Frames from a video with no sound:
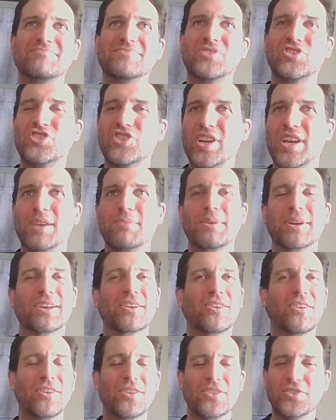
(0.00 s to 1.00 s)
shaming,
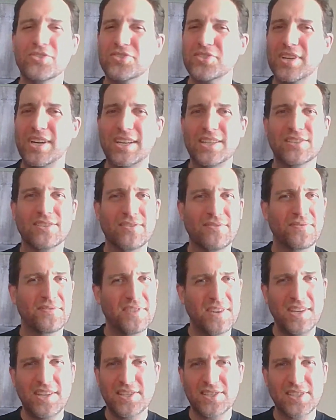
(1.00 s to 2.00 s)
and all those kinds of
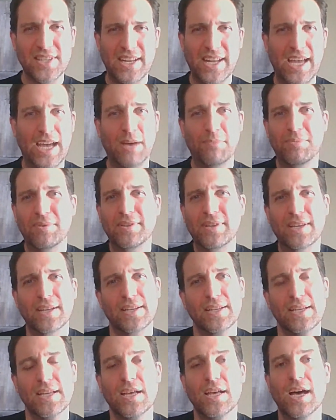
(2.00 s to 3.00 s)
things that happen
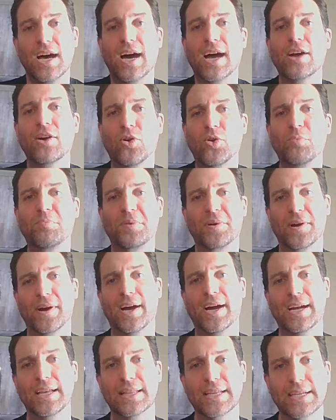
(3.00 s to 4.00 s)
that I hope are
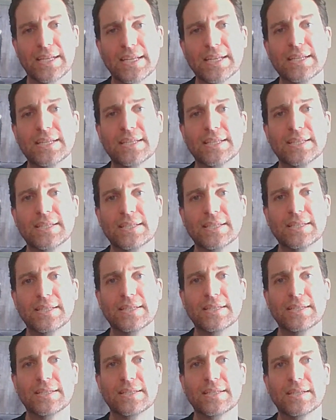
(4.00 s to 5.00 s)
highlighted
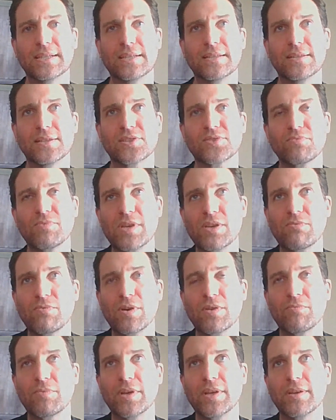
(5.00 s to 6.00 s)
in this week
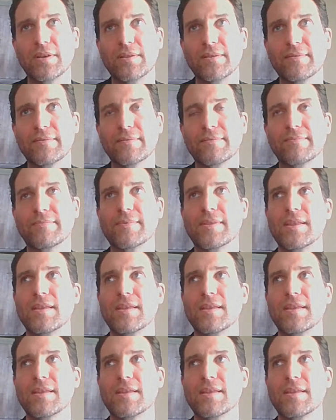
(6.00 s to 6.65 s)
when we,